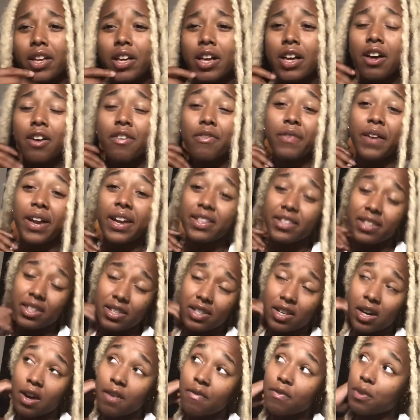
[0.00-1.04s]
phases
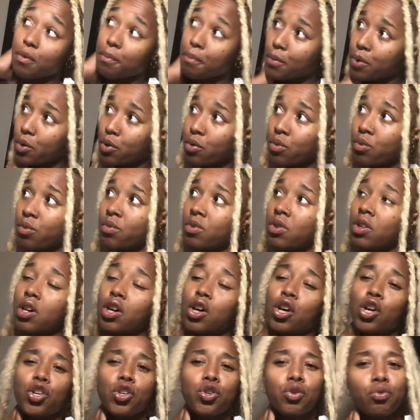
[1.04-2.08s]
of the moon, you